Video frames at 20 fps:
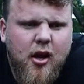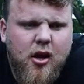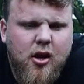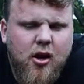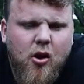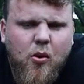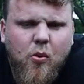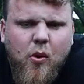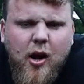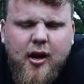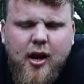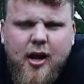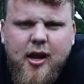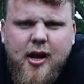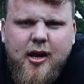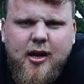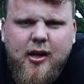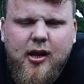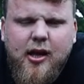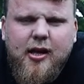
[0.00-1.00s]
you know,
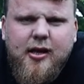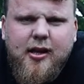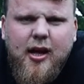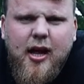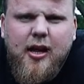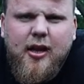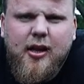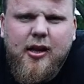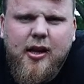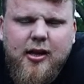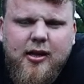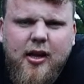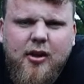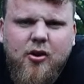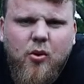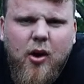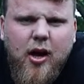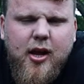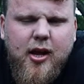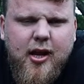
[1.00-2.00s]
190 cleaned it
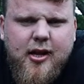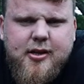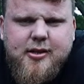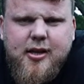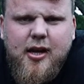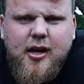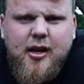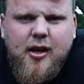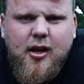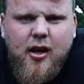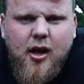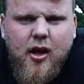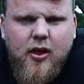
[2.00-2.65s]
quite easy.